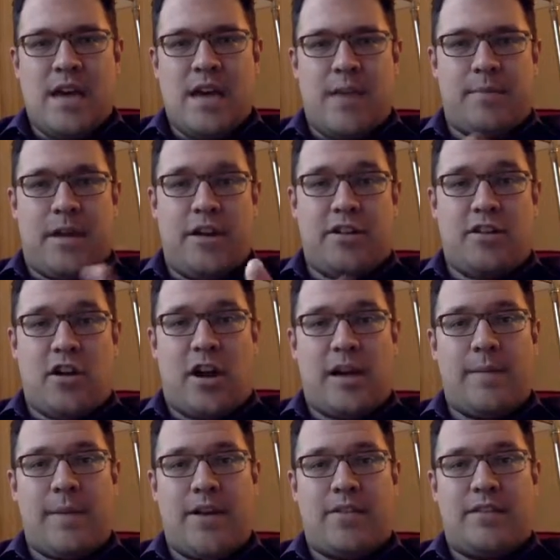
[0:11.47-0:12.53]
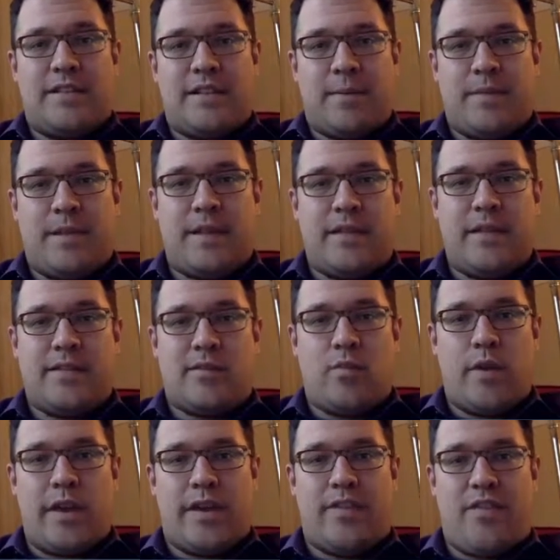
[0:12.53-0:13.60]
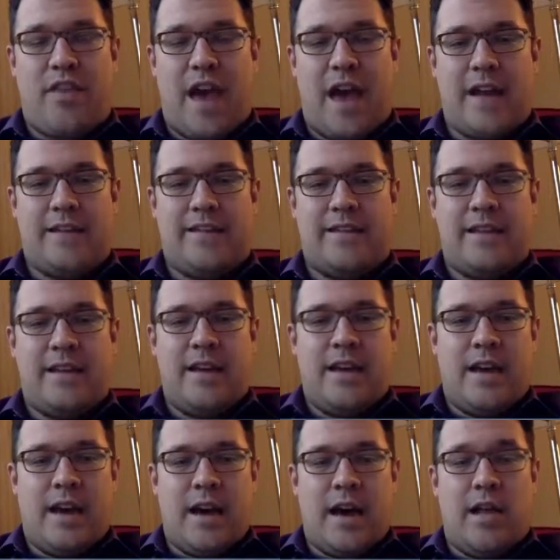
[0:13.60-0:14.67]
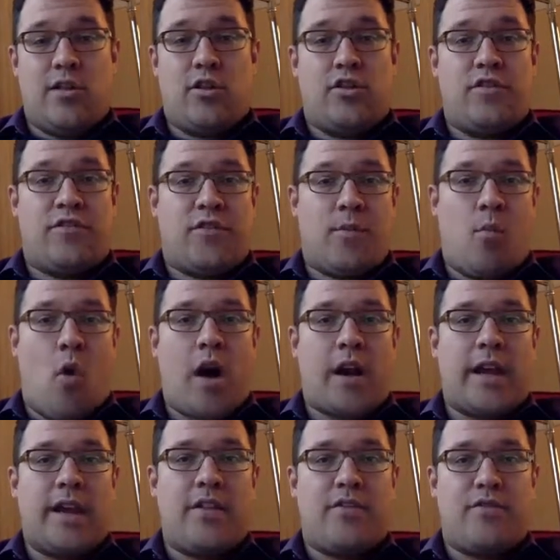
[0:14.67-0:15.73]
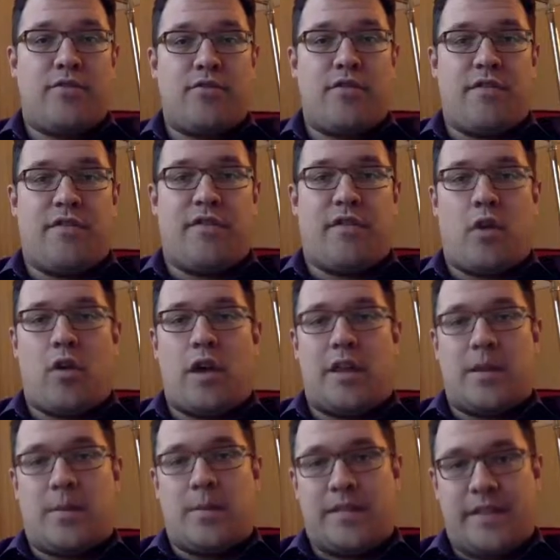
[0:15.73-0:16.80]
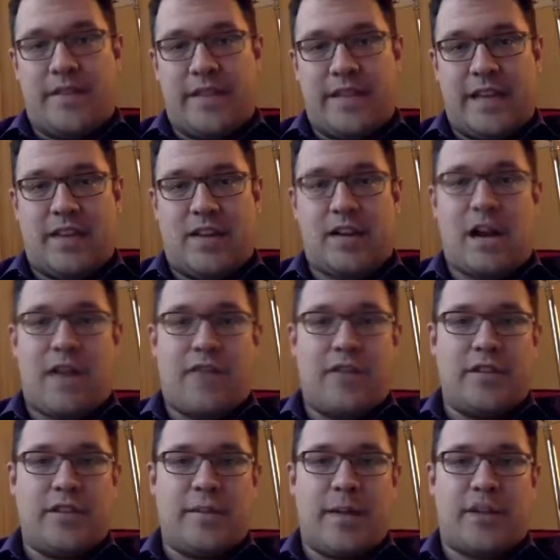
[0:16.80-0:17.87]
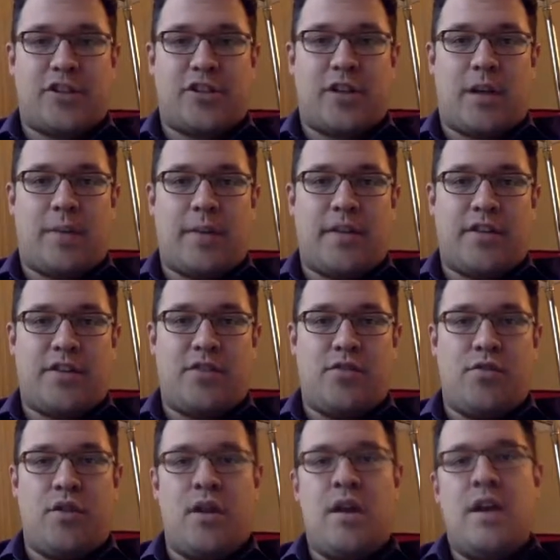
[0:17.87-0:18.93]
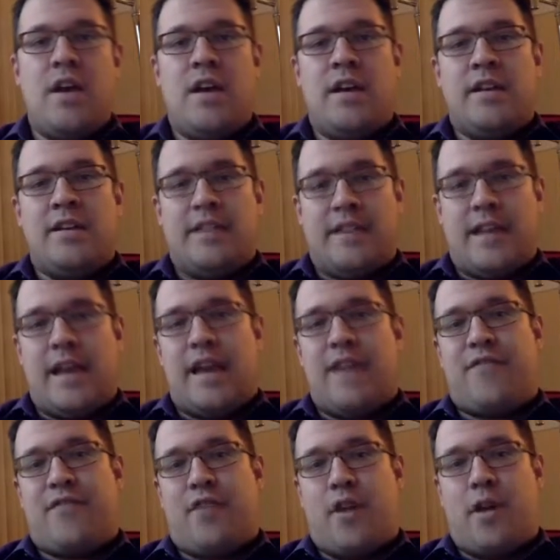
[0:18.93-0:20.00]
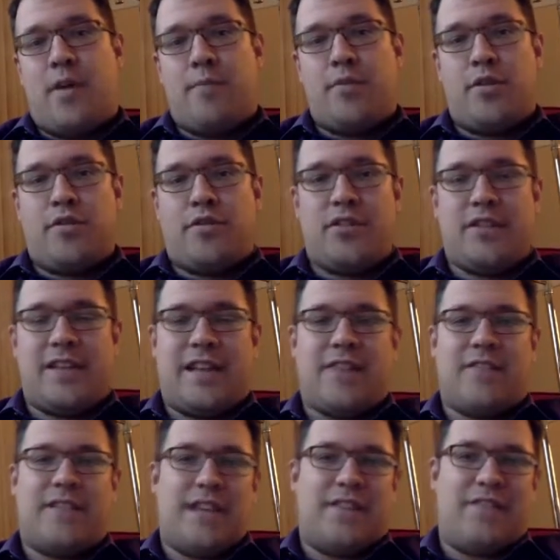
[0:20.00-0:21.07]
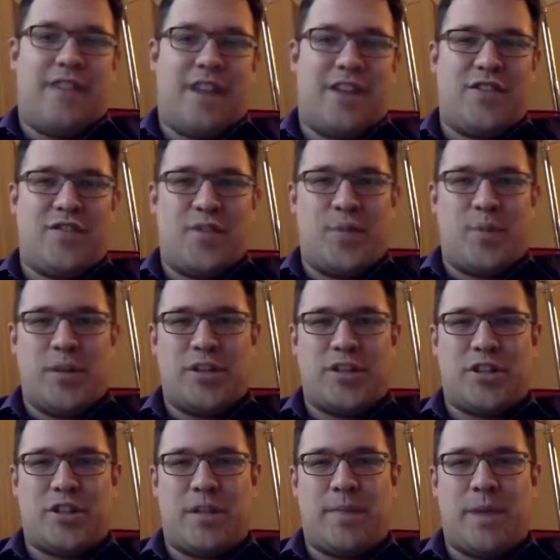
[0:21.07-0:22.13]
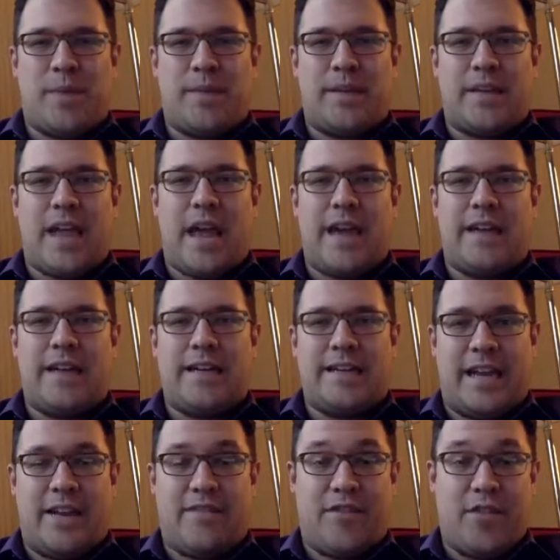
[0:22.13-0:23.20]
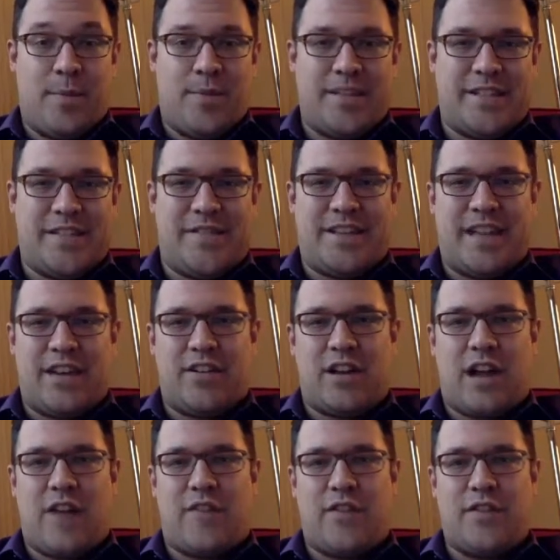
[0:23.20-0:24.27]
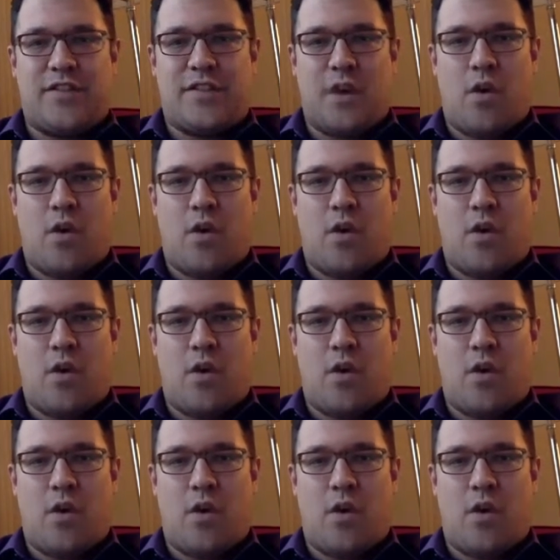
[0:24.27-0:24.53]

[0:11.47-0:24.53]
I'm here to talk about something this week that I learned from walking through the floor at the Pacific Dental Conference. I'm actually coming to you today from beautiful downtown Vancouver, British Columbia, up in Canada, again for the Pacific Dental Conference.